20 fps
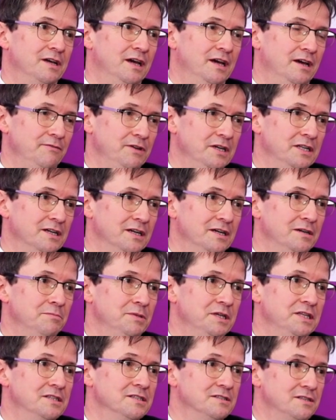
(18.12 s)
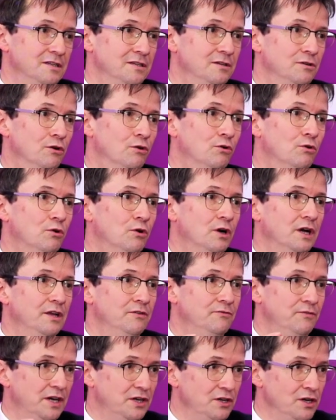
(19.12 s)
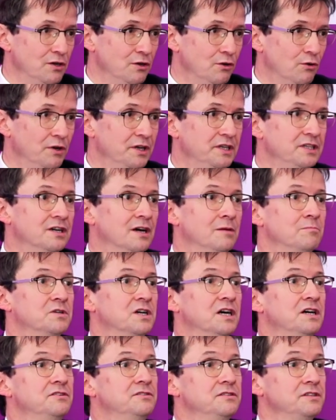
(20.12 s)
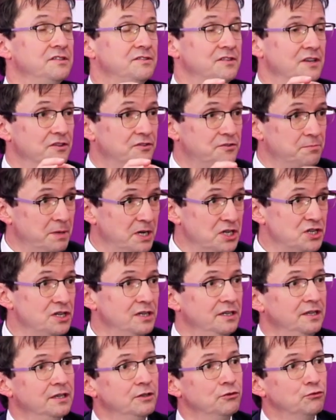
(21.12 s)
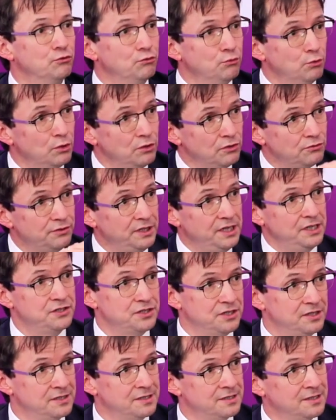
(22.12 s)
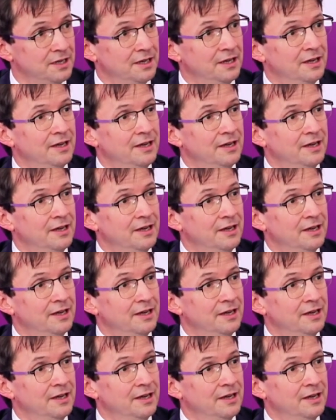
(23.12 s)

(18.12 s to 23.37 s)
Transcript: having diabetes in low and very low income countries, especially in rural regions.